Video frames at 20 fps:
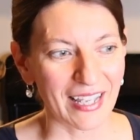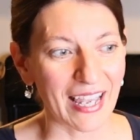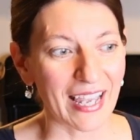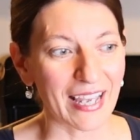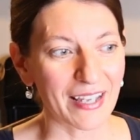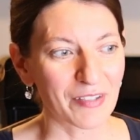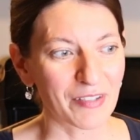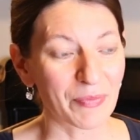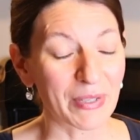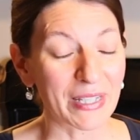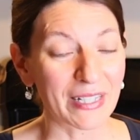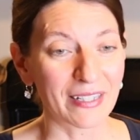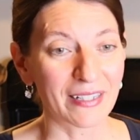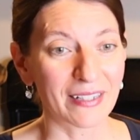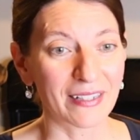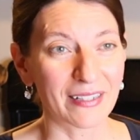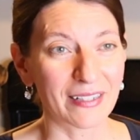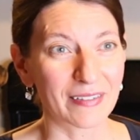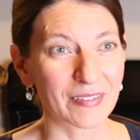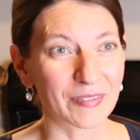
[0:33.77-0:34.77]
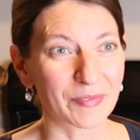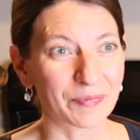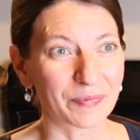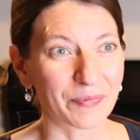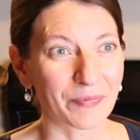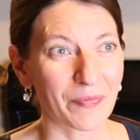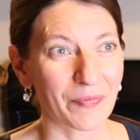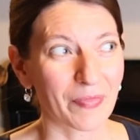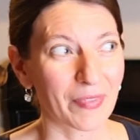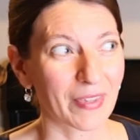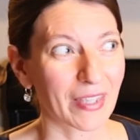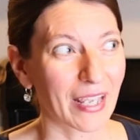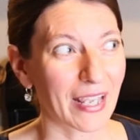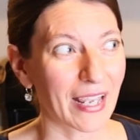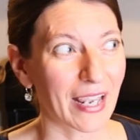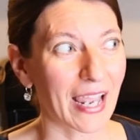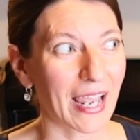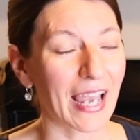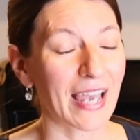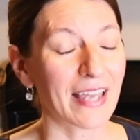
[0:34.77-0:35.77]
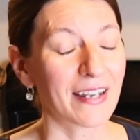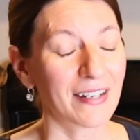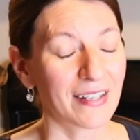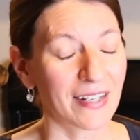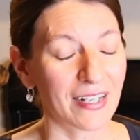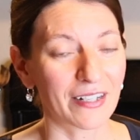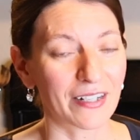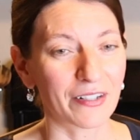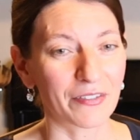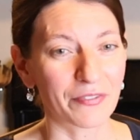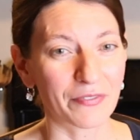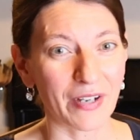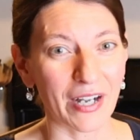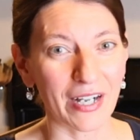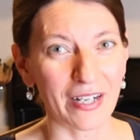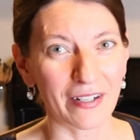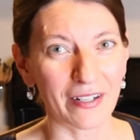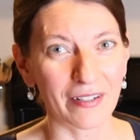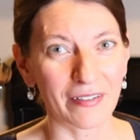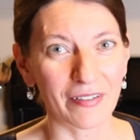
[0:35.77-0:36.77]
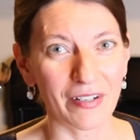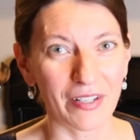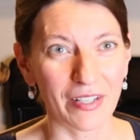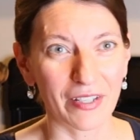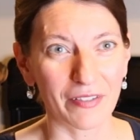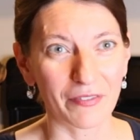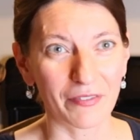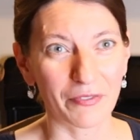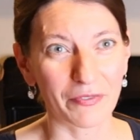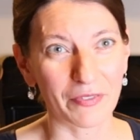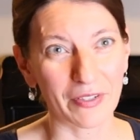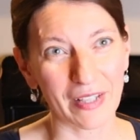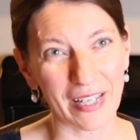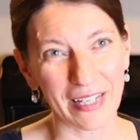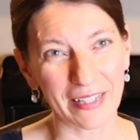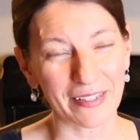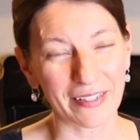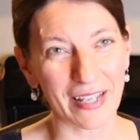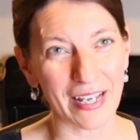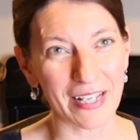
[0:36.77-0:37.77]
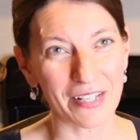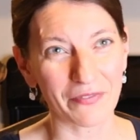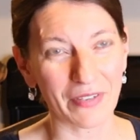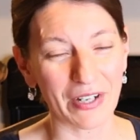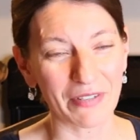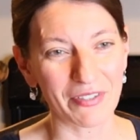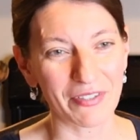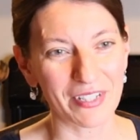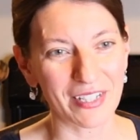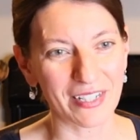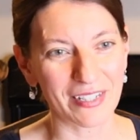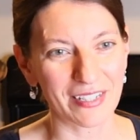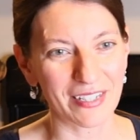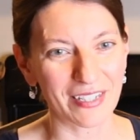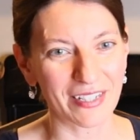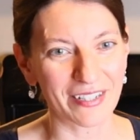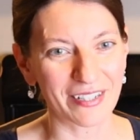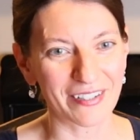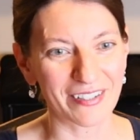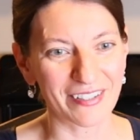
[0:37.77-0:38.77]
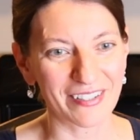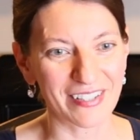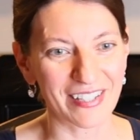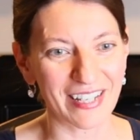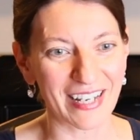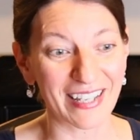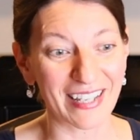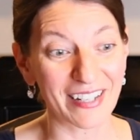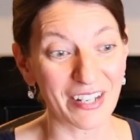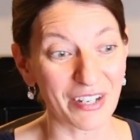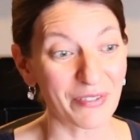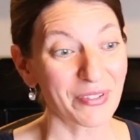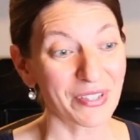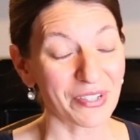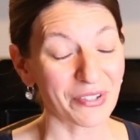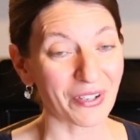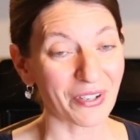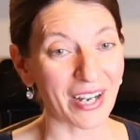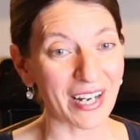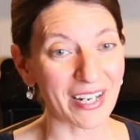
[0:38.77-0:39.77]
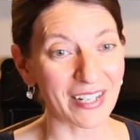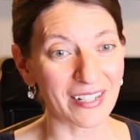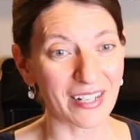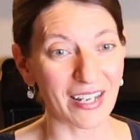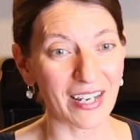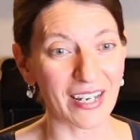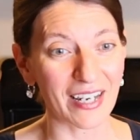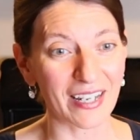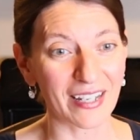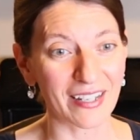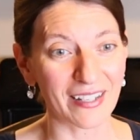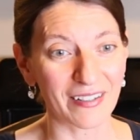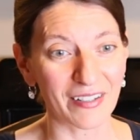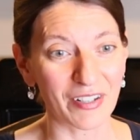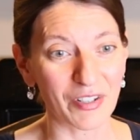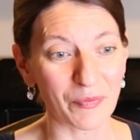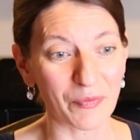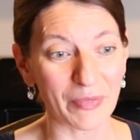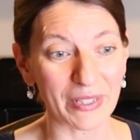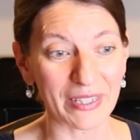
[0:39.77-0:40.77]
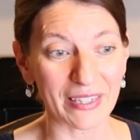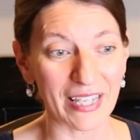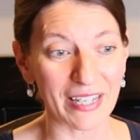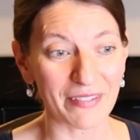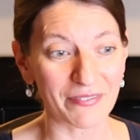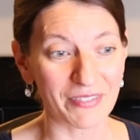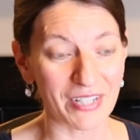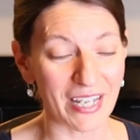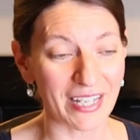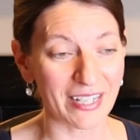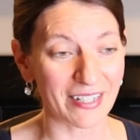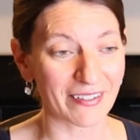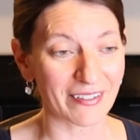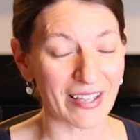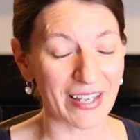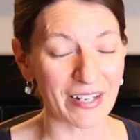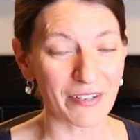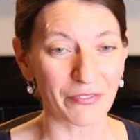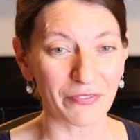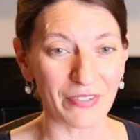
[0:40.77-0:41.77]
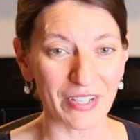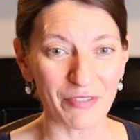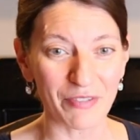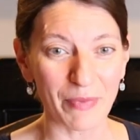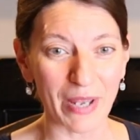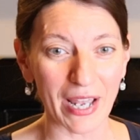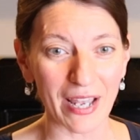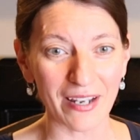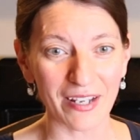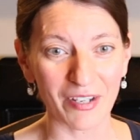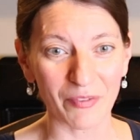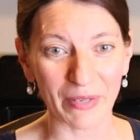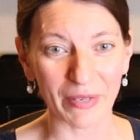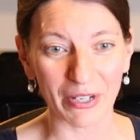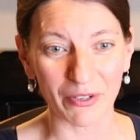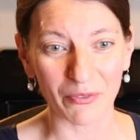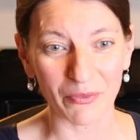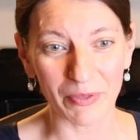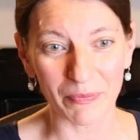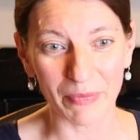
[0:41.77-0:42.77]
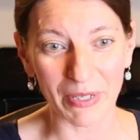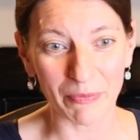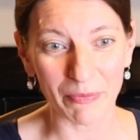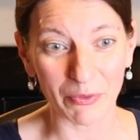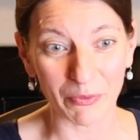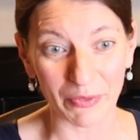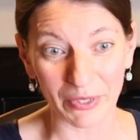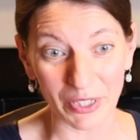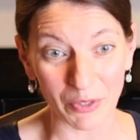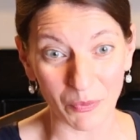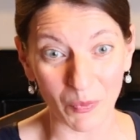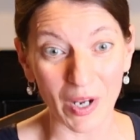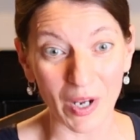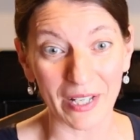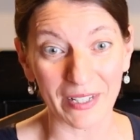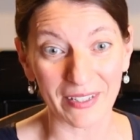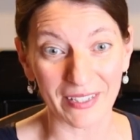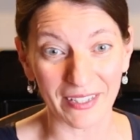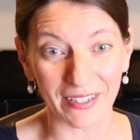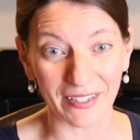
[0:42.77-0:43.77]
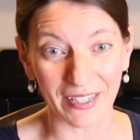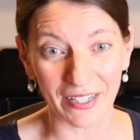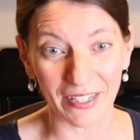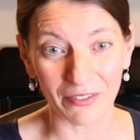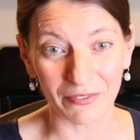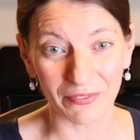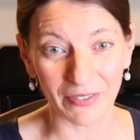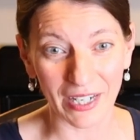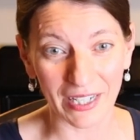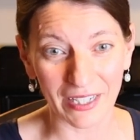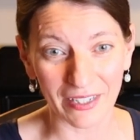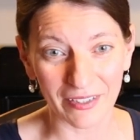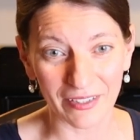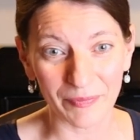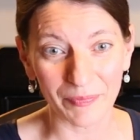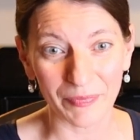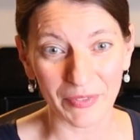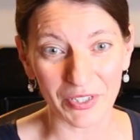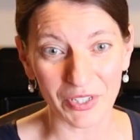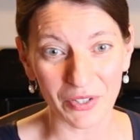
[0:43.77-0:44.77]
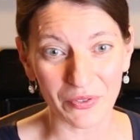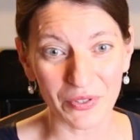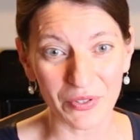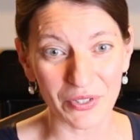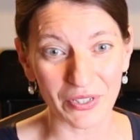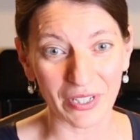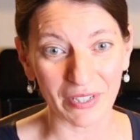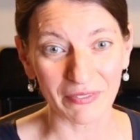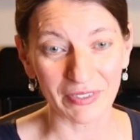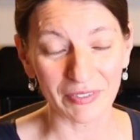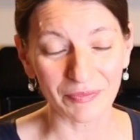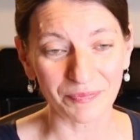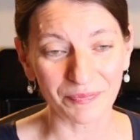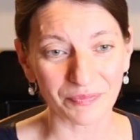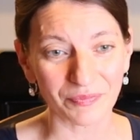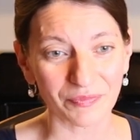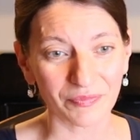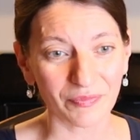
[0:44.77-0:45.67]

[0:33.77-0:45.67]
had an air fryer for like the last 5 or 6 years, and it was great, but they've taken a lot of feedback about what people really want in an air fryer, toaster oven.